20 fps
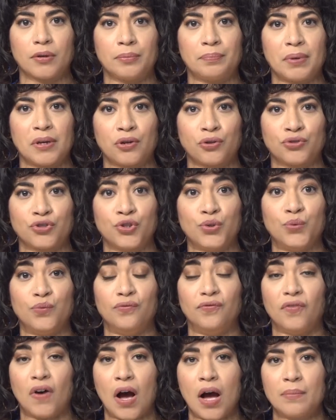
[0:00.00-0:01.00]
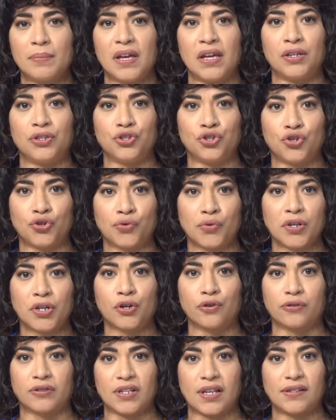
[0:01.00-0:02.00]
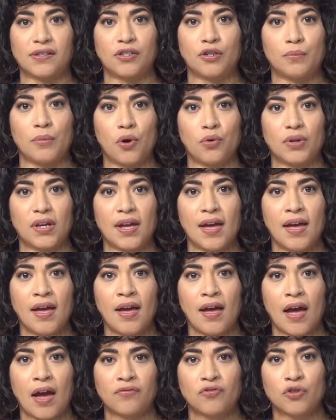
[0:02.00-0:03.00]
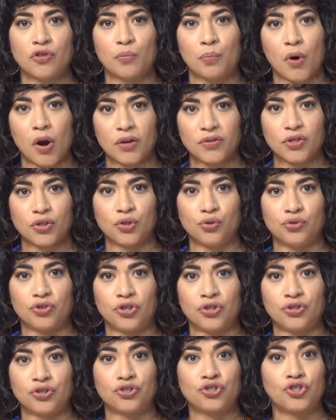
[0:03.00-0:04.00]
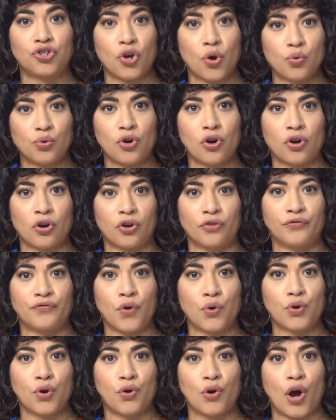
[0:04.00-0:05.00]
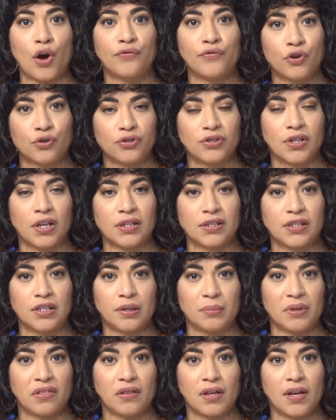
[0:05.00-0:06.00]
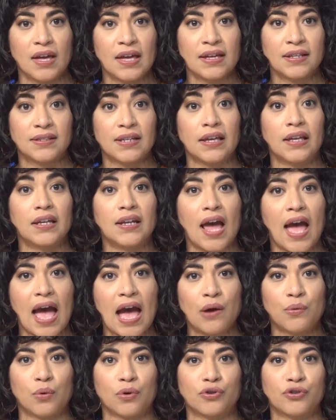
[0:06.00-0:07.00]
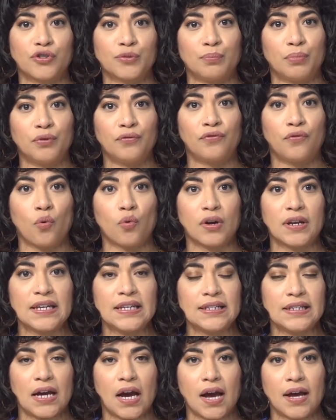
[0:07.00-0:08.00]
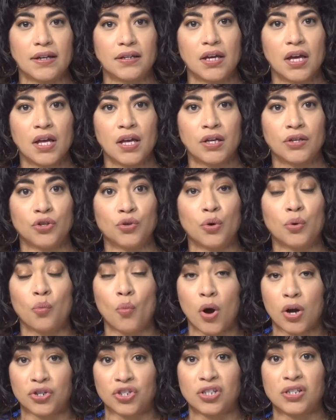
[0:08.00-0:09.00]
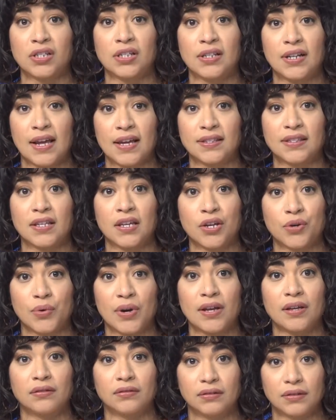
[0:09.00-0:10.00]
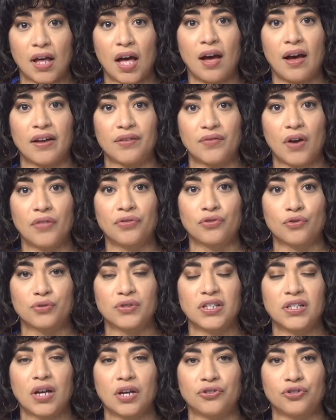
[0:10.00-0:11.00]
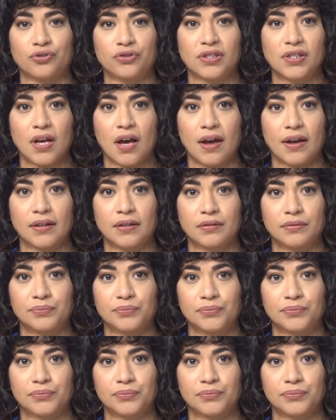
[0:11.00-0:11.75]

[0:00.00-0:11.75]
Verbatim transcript: appeared to vomit during her testimony after the prosecution showed her a photo of her son, Timothy, taken hours before he died. You can watch today's hearing live on 13 on your side.